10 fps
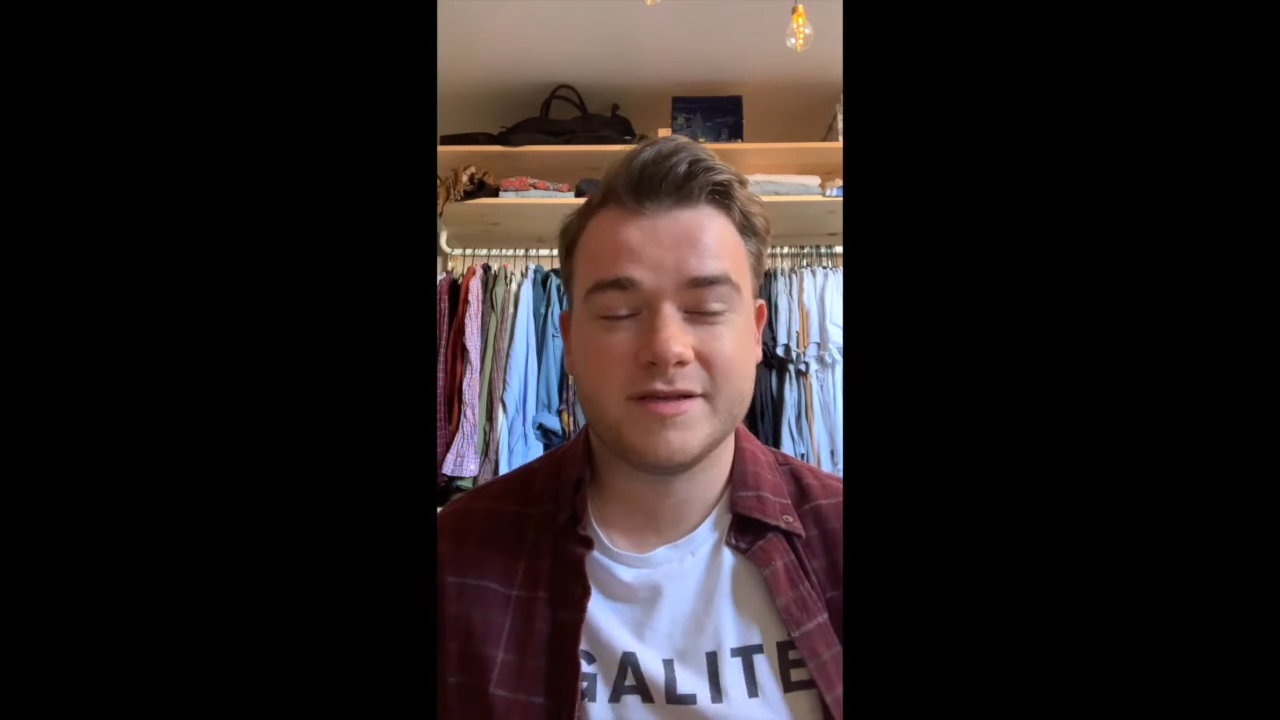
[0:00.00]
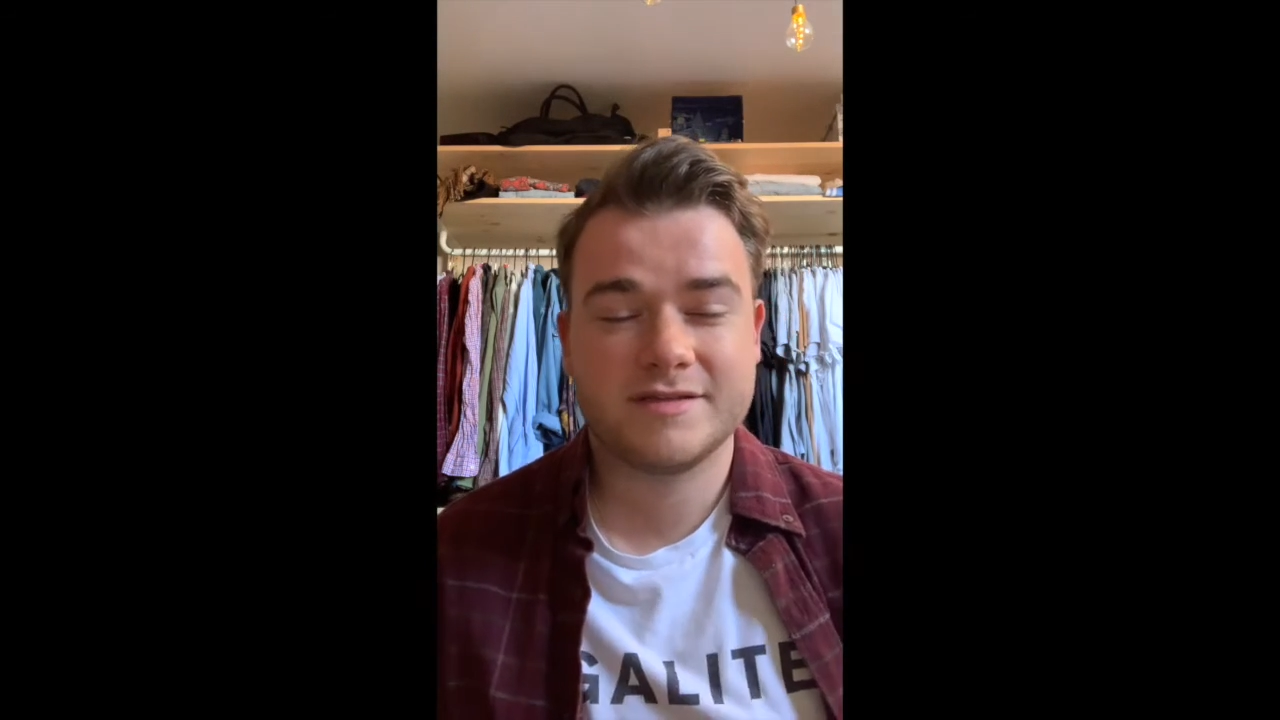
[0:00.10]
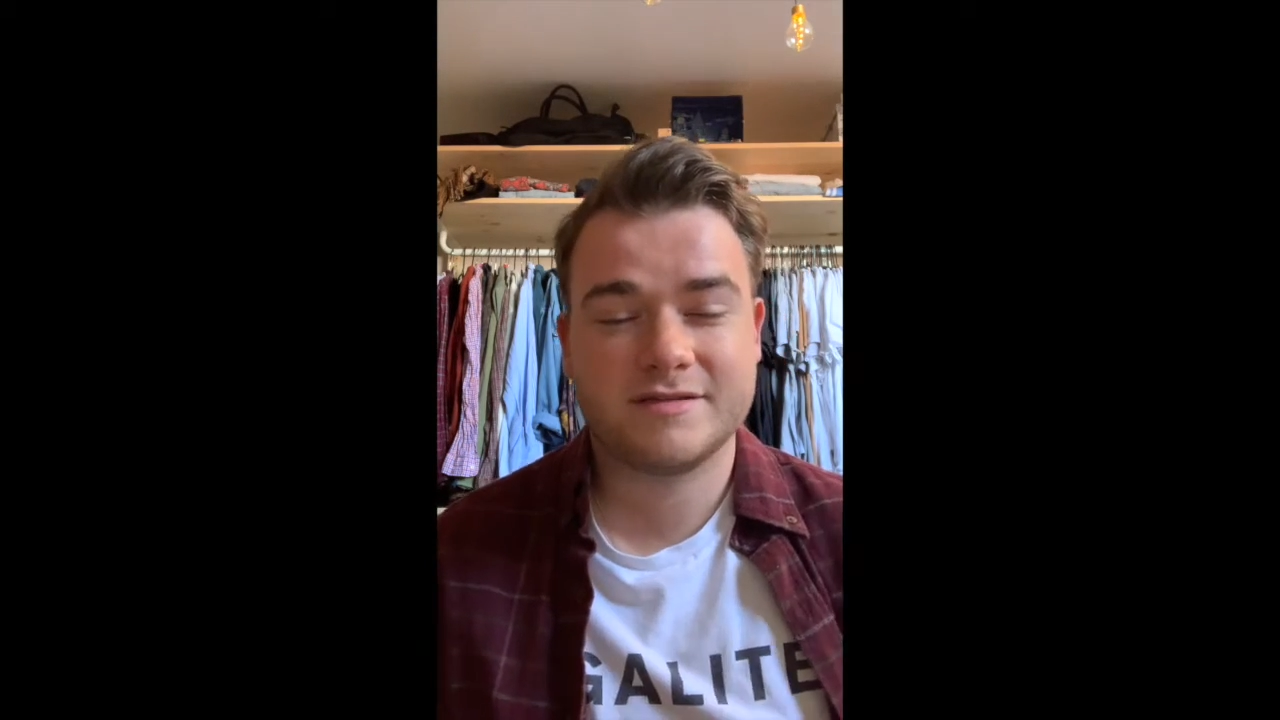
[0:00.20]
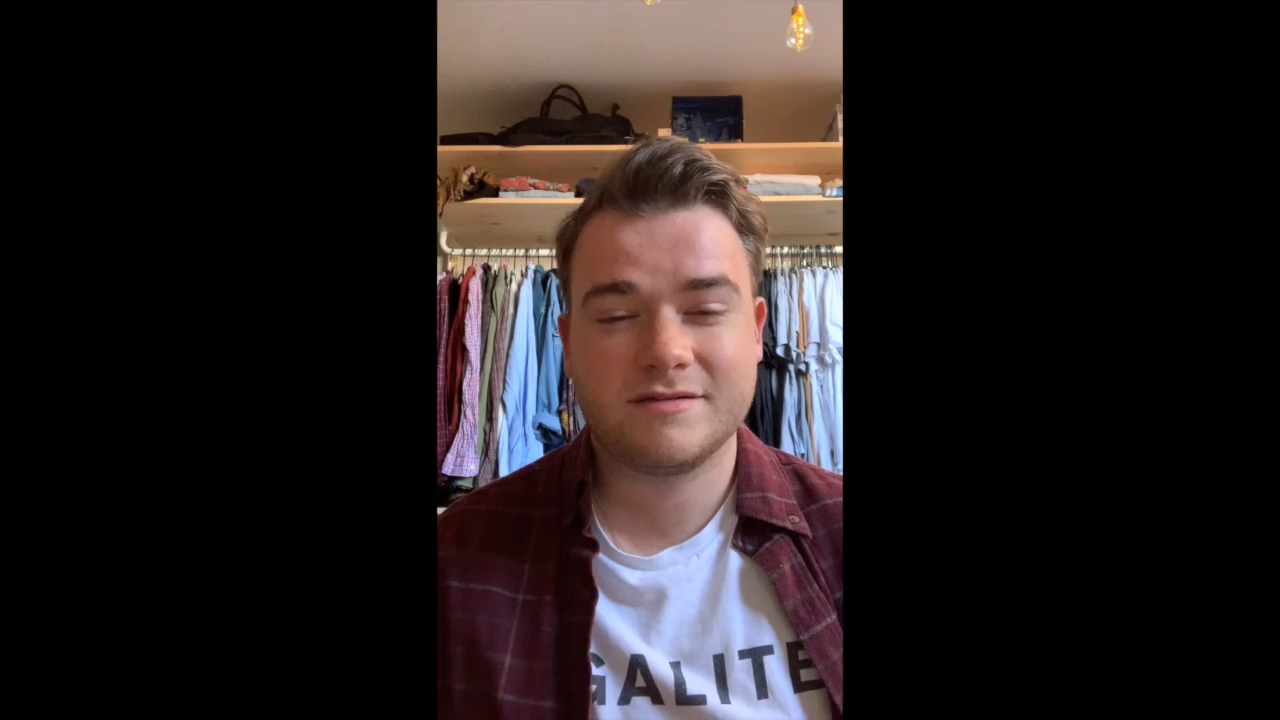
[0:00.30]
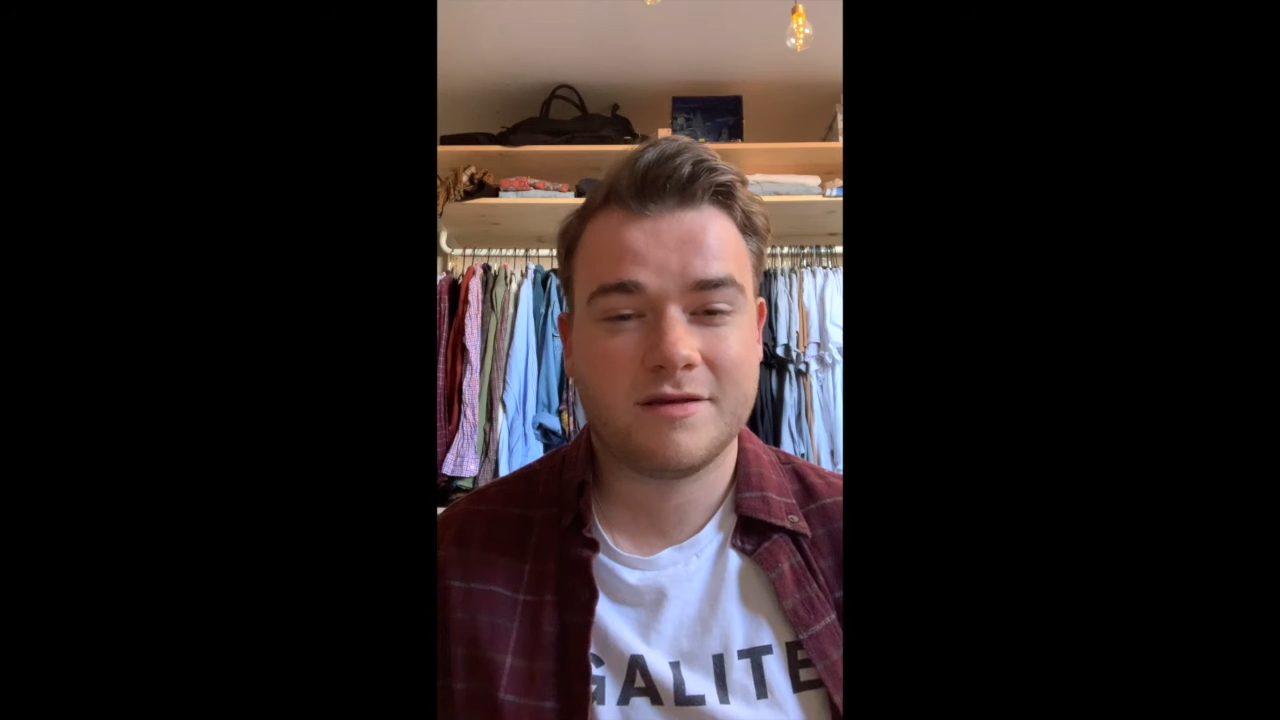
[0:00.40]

It's